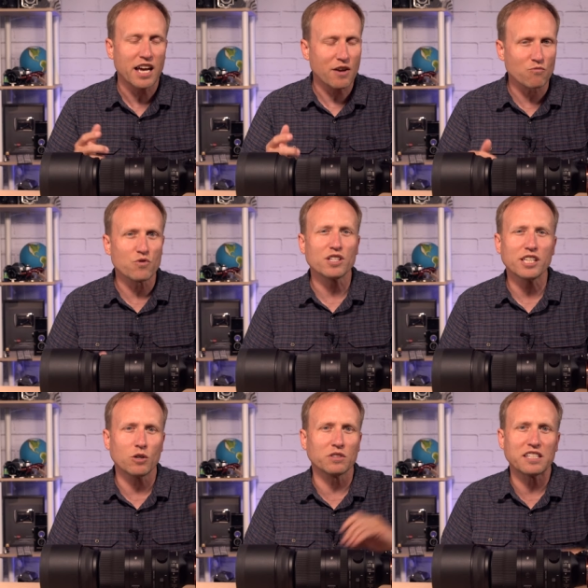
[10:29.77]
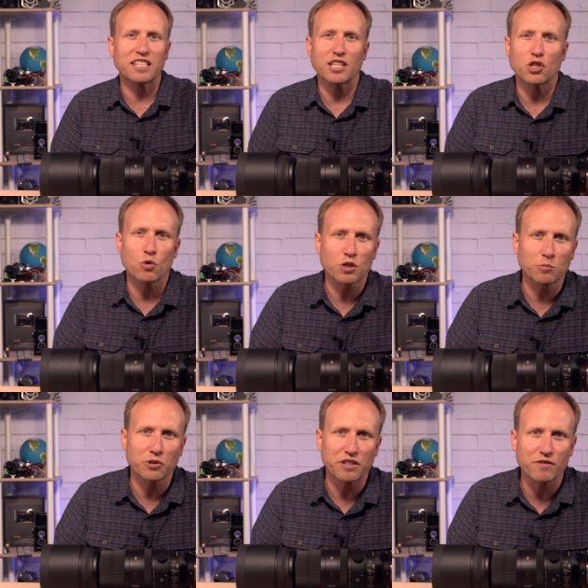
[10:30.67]
and really only see a
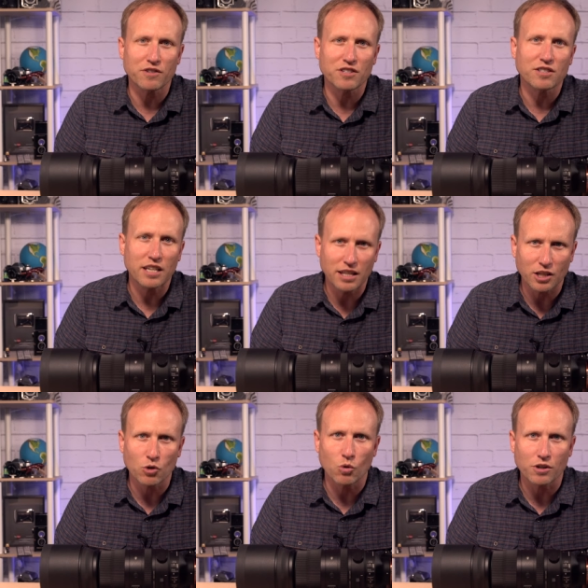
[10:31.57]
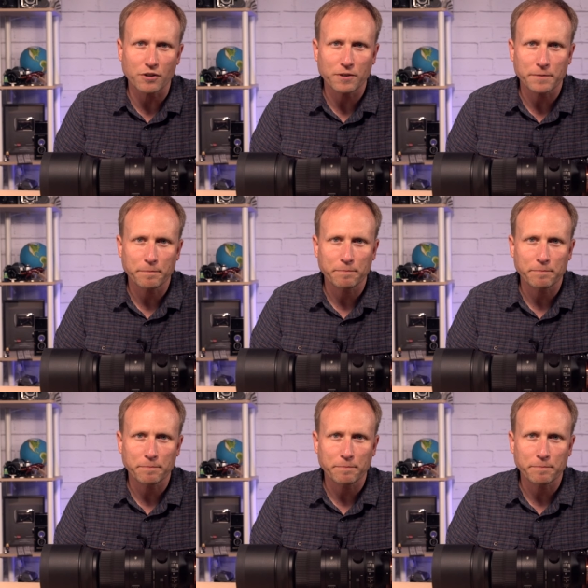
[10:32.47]
noticeable difference in the corners.